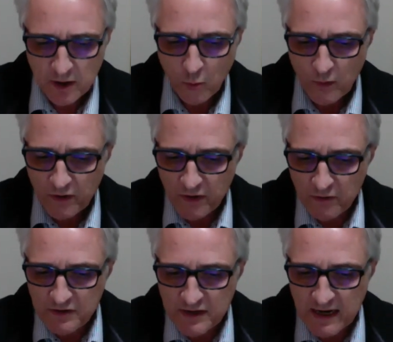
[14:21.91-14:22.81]
whether there
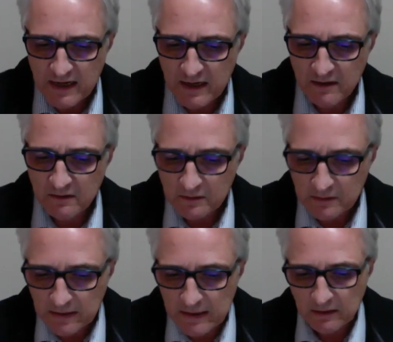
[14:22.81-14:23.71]
is any
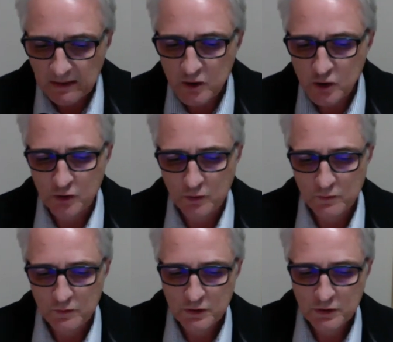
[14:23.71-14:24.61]
legal
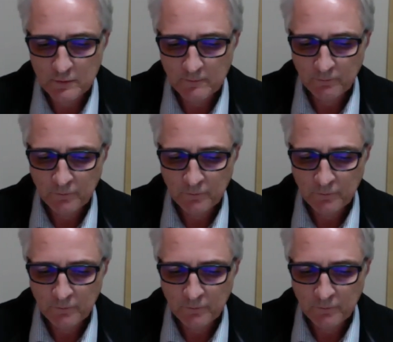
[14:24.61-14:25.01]
issues